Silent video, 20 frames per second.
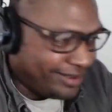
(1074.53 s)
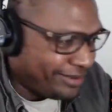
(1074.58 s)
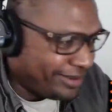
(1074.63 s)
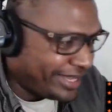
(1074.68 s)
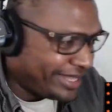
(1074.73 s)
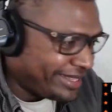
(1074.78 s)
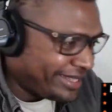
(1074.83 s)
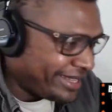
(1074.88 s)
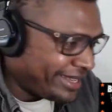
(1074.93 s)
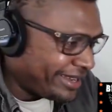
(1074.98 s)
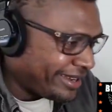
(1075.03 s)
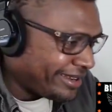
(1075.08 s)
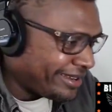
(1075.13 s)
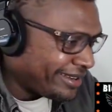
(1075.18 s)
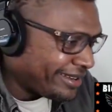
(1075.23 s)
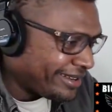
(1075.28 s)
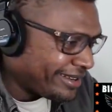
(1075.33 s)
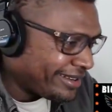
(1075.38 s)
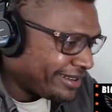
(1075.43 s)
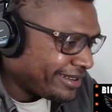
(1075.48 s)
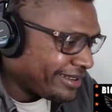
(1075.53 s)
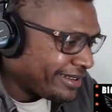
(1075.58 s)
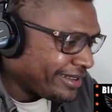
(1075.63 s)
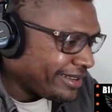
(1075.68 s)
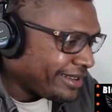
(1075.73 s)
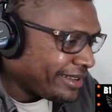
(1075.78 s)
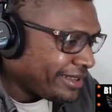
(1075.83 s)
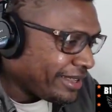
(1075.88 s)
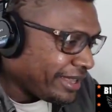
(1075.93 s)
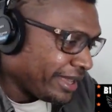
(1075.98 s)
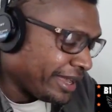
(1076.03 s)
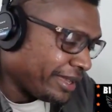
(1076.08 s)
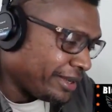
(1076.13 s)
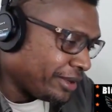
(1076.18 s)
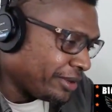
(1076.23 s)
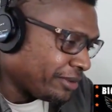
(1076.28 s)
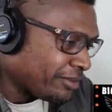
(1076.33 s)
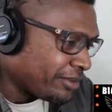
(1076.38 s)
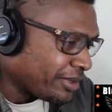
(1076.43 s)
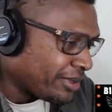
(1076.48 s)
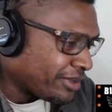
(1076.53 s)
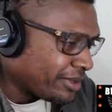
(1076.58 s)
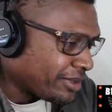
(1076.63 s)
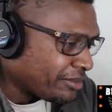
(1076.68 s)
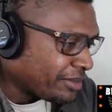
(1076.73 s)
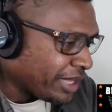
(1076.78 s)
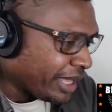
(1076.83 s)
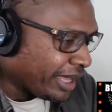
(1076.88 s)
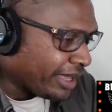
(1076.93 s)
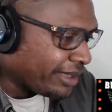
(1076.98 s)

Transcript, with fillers: right there. Yeah, I know. Just, uh, yeah,